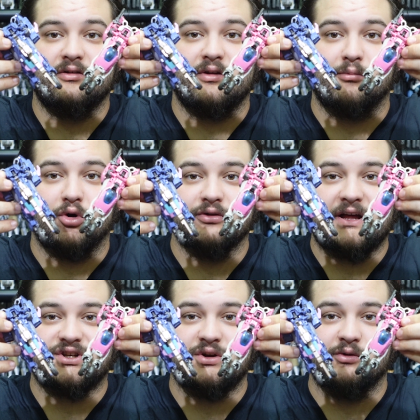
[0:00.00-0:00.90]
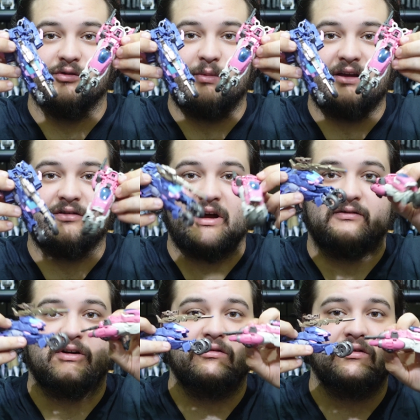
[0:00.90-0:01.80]
the mold that she was based
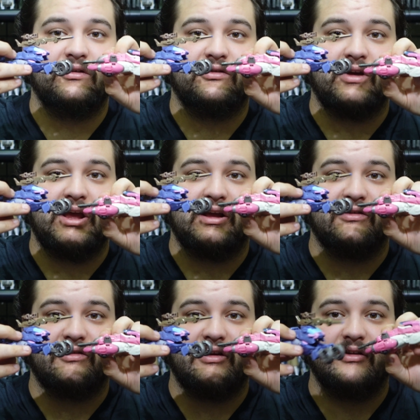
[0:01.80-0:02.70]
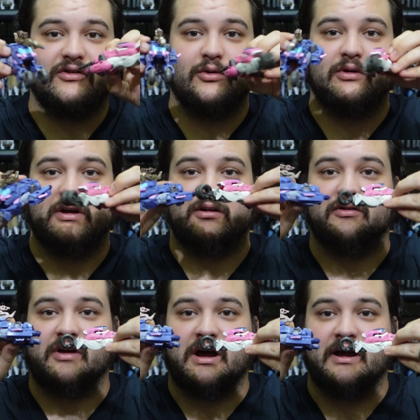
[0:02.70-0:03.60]
off of. So you can see the two of their
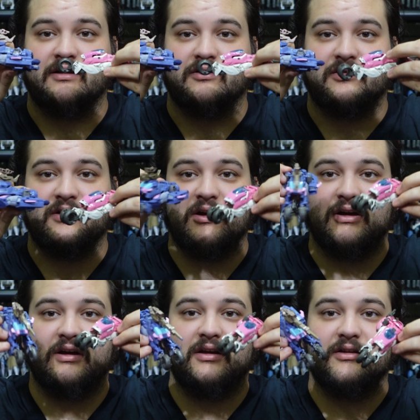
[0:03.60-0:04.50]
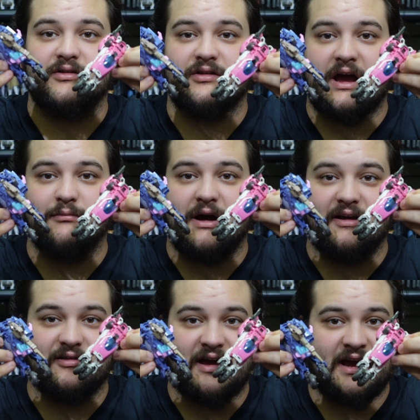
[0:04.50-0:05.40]
designs side by
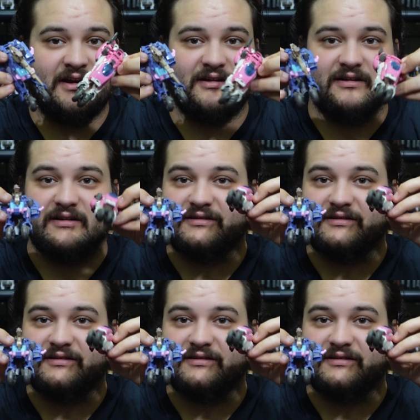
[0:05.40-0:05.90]
side.